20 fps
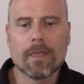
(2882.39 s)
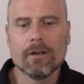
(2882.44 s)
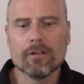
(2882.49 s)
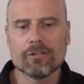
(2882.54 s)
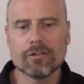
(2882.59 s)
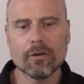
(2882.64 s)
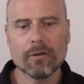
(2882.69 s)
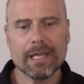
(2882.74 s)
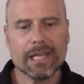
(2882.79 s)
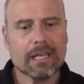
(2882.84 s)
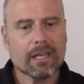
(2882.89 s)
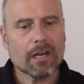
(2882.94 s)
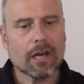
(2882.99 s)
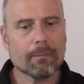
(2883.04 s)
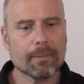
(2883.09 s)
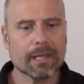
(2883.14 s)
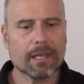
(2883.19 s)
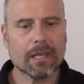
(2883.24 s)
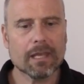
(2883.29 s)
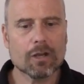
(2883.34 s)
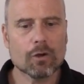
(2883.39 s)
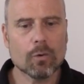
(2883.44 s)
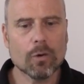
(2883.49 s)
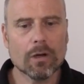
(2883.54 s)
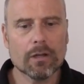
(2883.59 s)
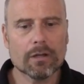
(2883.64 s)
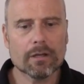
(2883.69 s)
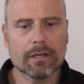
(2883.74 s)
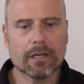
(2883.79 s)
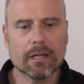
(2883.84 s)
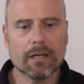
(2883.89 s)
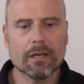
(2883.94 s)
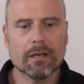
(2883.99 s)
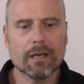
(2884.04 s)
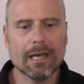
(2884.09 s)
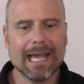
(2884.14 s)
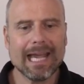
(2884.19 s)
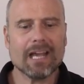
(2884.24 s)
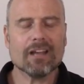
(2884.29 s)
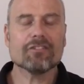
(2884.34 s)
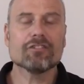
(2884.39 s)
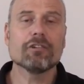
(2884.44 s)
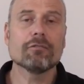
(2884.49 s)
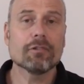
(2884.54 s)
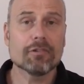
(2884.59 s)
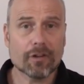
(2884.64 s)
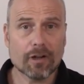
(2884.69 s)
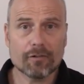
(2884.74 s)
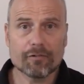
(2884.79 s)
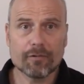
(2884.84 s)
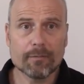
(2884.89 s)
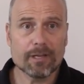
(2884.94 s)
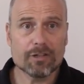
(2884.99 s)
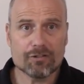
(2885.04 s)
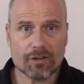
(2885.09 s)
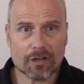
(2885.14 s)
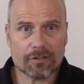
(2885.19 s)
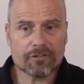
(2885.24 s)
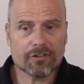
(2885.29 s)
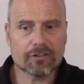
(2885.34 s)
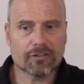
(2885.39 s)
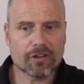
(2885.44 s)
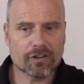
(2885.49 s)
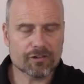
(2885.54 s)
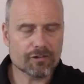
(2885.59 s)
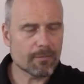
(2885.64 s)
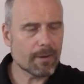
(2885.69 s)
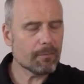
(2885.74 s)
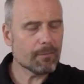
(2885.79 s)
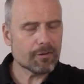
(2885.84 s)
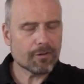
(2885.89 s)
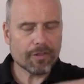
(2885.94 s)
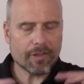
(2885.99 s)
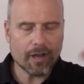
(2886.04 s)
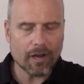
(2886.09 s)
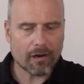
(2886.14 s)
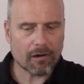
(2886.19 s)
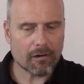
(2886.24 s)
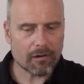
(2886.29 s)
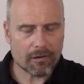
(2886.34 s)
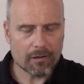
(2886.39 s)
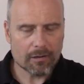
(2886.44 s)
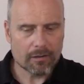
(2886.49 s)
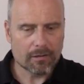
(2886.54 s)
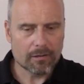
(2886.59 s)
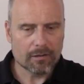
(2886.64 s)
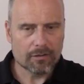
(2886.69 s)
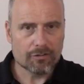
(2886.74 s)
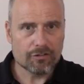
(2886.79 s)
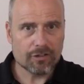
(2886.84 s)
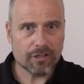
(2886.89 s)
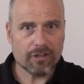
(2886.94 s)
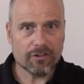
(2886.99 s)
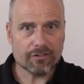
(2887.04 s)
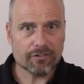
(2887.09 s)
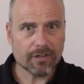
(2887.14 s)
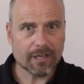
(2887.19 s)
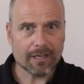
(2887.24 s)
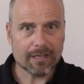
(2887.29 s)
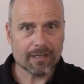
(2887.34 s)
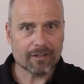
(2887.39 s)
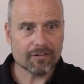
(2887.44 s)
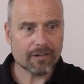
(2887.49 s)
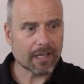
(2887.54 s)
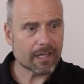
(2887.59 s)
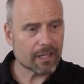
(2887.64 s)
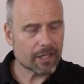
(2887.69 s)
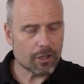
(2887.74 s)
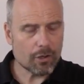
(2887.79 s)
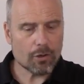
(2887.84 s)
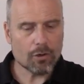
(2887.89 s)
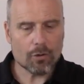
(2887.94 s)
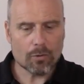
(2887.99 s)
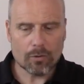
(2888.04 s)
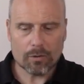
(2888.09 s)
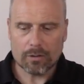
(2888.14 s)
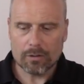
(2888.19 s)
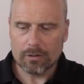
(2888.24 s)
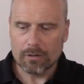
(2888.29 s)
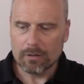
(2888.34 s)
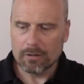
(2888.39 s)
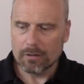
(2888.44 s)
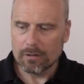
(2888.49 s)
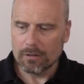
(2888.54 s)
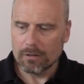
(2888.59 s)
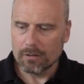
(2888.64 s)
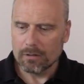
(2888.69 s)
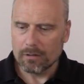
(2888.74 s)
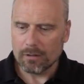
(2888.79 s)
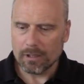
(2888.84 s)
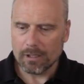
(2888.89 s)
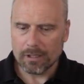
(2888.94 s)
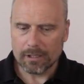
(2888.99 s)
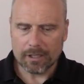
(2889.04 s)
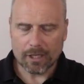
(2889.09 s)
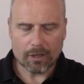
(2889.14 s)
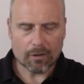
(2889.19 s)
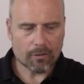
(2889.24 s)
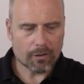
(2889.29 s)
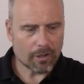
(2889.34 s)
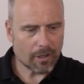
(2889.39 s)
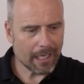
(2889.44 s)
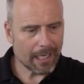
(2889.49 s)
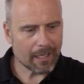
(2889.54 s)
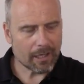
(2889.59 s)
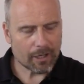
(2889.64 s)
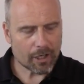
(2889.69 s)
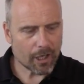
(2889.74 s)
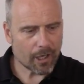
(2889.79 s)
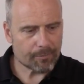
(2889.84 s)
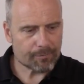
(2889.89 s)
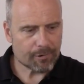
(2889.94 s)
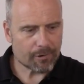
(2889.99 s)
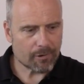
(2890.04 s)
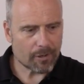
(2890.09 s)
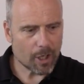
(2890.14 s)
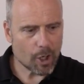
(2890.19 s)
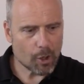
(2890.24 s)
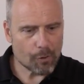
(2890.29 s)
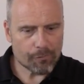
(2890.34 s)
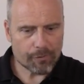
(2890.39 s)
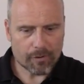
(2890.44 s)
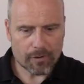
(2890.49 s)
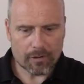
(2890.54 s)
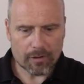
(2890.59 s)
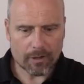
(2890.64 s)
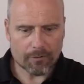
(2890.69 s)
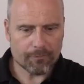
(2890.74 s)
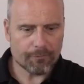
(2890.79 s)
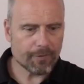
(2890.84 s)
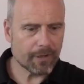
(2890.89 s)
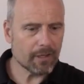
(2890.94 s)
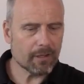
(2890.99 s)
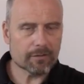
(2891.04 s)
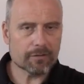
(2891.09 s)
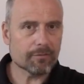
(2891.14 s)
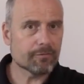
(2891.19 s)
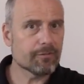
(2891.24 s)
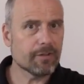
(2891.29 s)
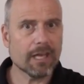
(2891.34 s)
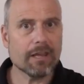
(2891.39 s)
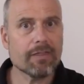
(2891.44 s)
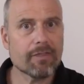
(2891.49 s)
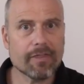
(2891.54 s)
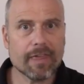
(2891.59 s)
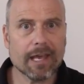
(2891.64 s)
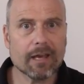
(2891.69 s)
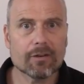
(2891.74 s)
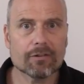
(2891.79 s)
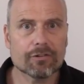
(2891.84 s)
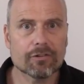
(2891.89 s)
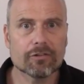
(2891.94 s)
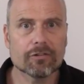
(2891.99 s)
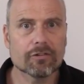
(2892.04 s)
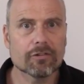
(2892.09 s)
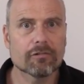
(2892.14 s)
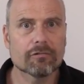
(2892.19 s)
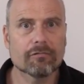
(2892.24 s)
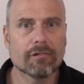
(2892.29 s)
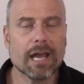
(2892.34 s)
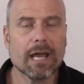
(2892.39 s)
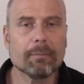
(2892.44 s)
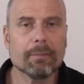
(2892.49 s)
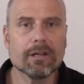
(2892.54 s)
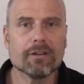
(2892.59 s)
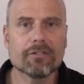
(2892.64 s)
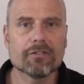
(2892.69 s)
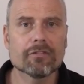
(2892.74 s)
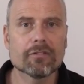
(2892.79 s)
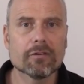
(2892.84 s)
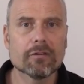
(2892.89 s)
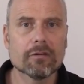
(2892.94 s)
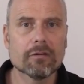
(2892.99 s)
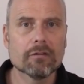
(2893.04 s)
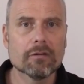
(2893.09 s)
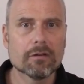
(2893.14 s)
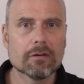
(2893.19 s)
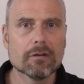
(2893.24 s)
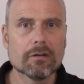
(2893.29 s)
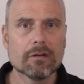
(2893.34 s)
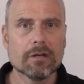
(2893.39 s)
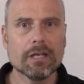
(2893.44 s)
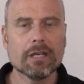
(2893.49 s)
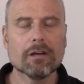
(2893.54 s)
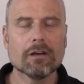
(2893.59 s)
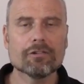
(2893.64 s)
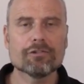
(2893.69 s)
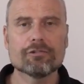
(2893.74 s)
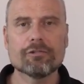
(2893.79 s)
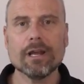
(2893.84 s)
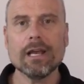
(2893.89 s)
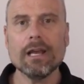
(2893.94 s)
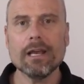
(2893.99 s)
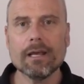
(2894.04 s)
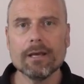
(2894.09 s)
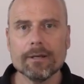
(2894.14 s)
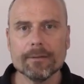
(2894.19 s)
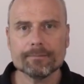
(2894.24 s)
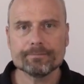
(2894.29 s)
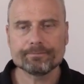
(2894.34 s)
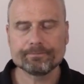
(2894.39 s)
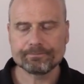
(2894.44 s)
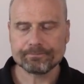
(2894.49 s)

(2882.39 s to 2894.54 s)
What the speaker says: So economic equality has to result from injustice, because remember, to the R gene set, it's like you helicopter over a field of 10,000 rabbits in Australia,